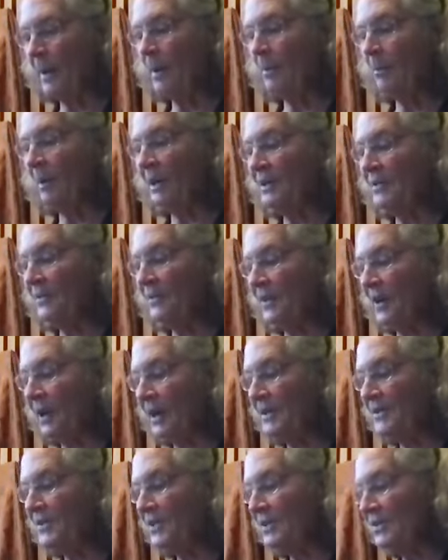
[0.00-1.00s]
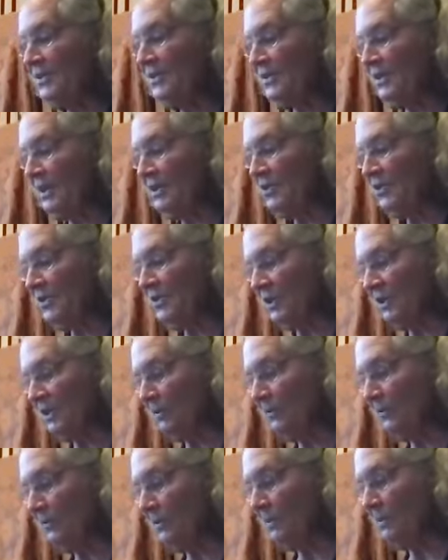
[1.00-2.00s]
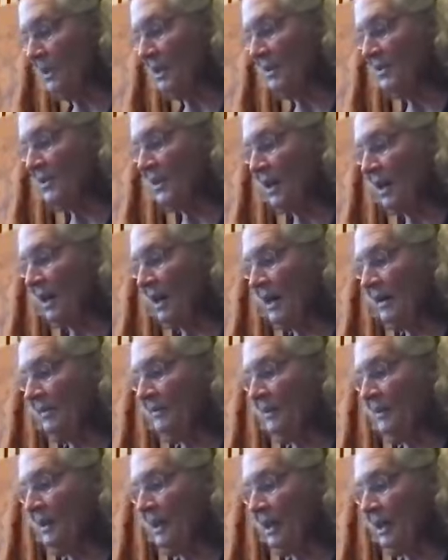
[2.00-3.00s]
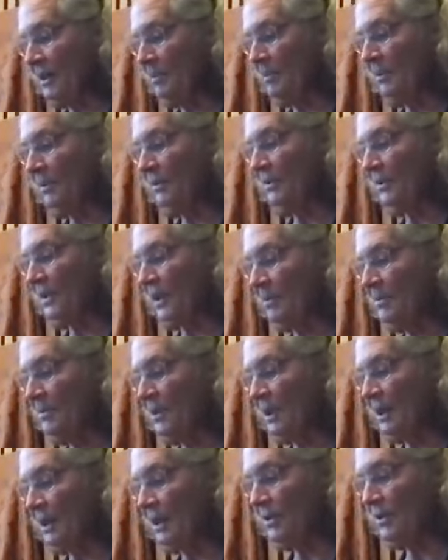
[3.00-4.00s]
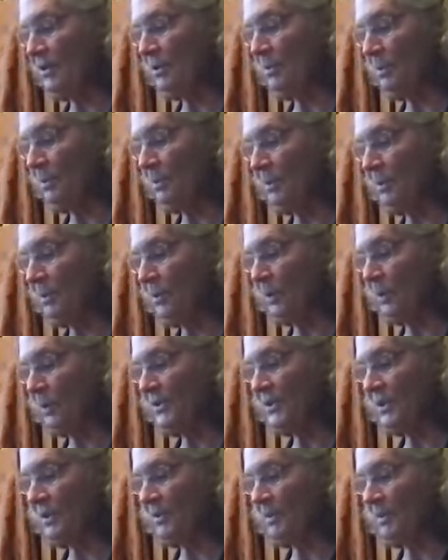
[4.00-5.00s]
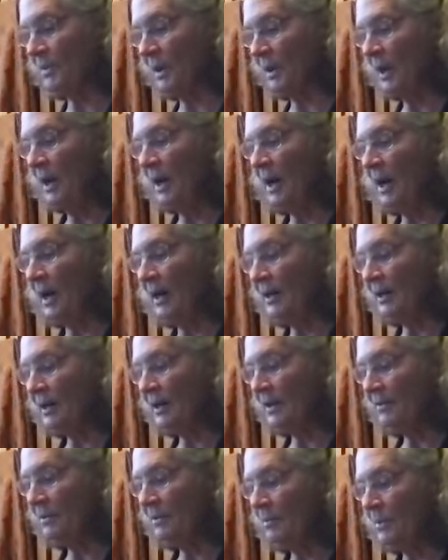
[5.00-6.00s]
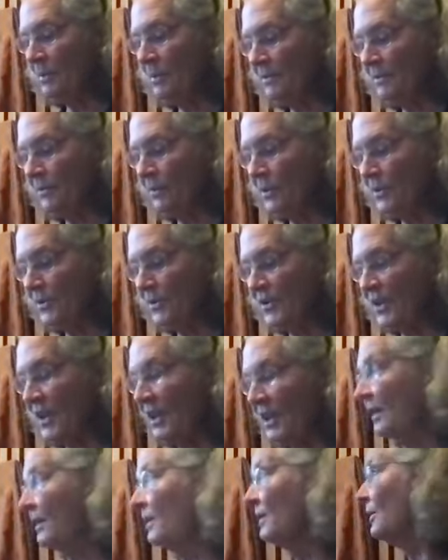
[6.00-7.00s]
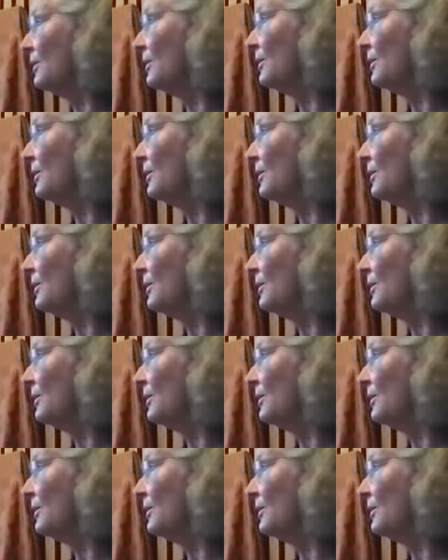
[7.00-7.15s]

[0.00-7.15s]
By devising such skillful means, I have enabled them to enter Buddha wisdom. I never before said,